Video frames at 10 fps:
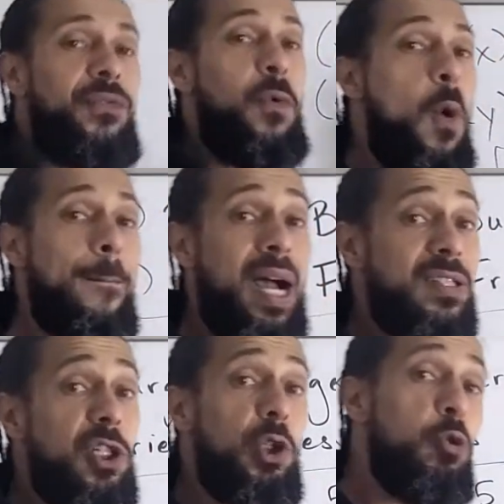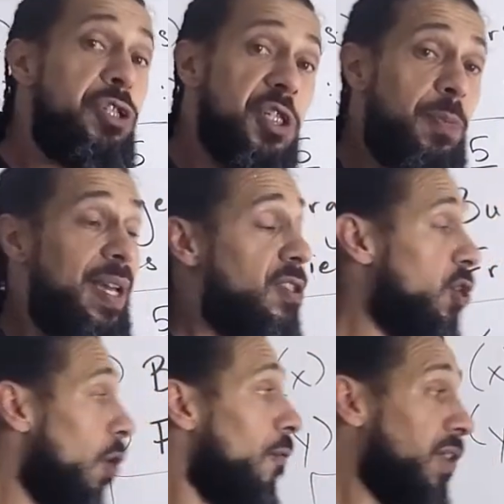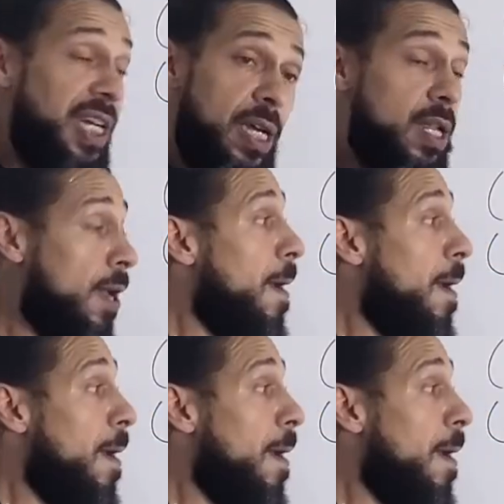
form my solution space. And don't forget,